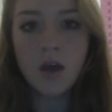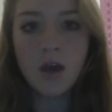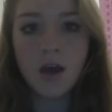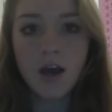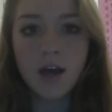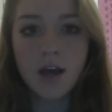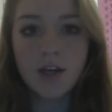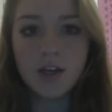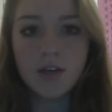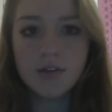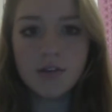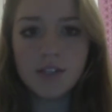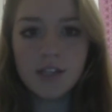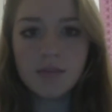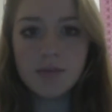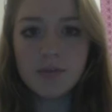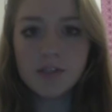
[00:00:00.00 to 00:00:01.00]

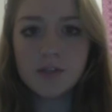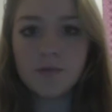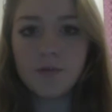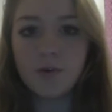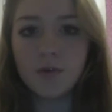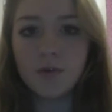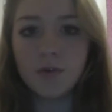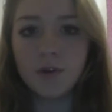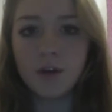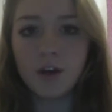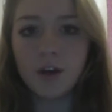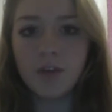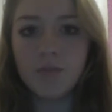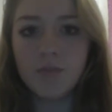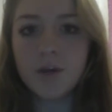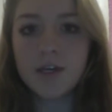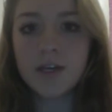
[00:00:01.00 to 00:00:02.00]
Accusing Miss Fulton of
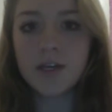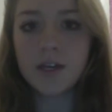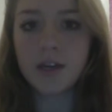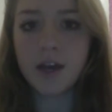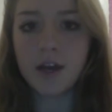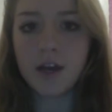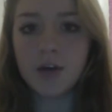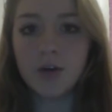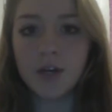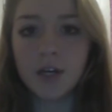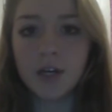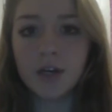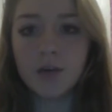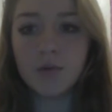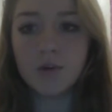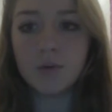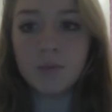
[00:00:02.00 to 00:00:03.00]
breaking and entering
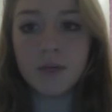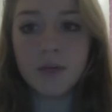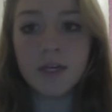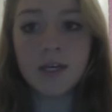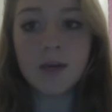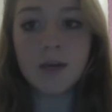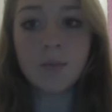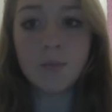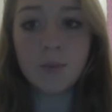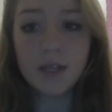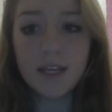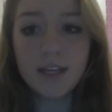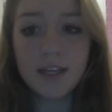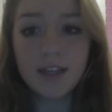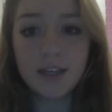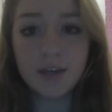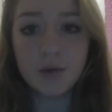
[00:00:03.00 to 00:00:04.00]
would be
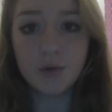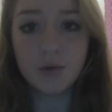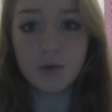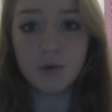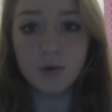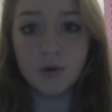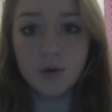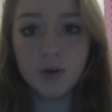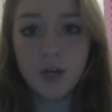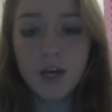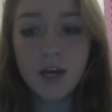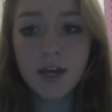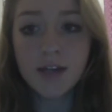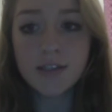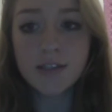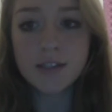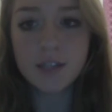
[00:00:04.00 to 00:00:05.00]
completely cruel,
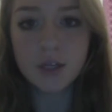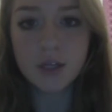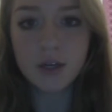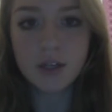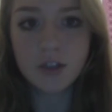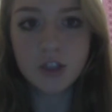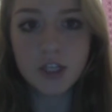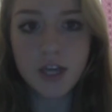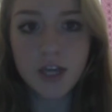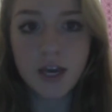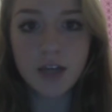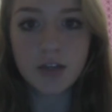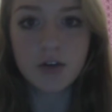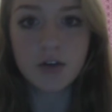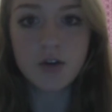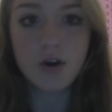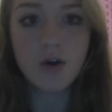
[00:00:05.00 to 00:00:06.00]
considering she had
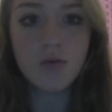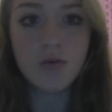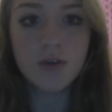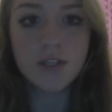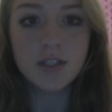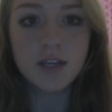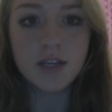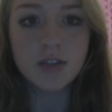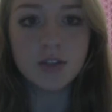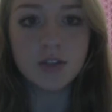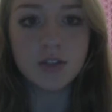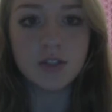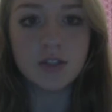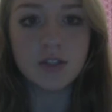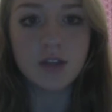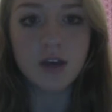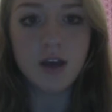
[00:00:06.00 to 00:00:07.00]
no
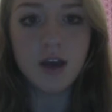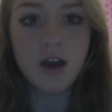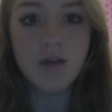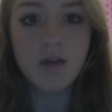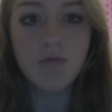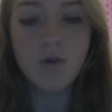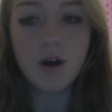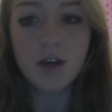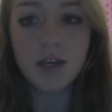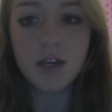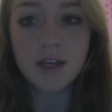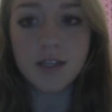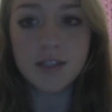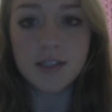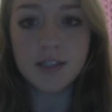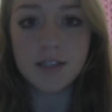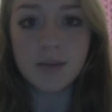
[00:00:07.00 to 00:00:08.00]
intentions of walking
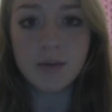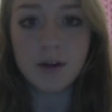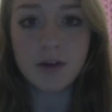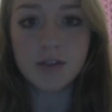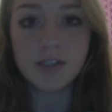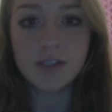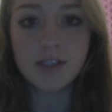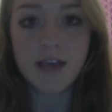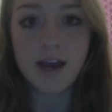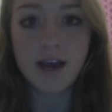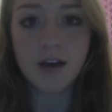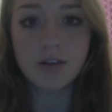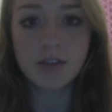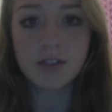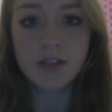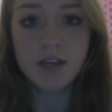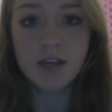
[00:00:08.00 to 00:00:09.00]
into someone else's
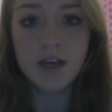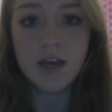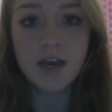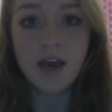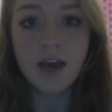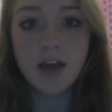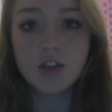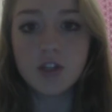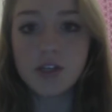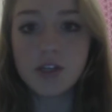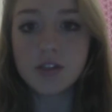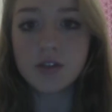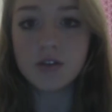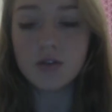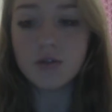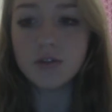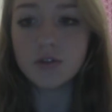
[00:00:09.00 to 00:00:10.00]
house, and she has
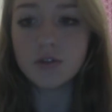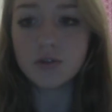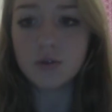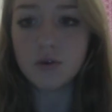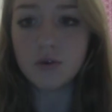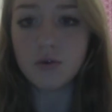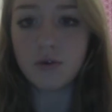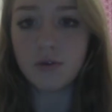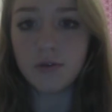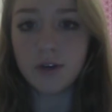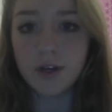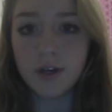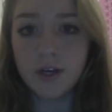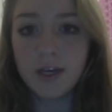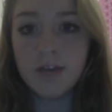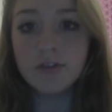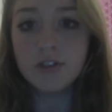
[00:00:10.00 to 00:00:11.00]
no control over
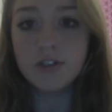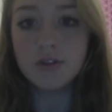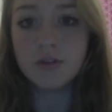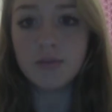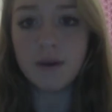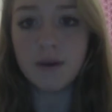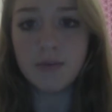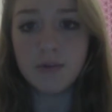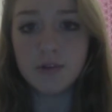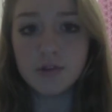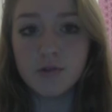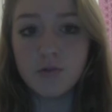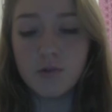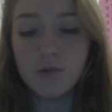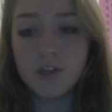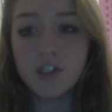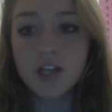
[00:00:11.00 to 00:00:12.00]
if she remembers
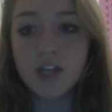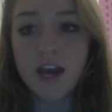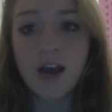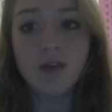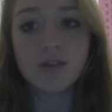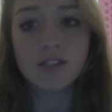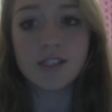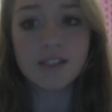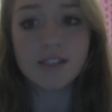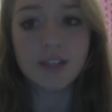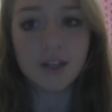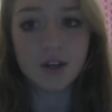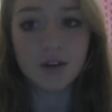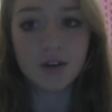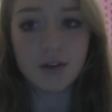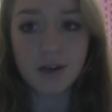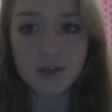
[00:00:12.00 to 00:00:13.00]
which house is the
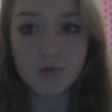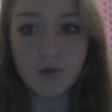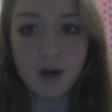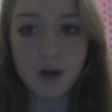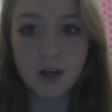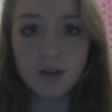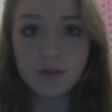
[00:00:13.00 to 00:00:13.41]
correct one.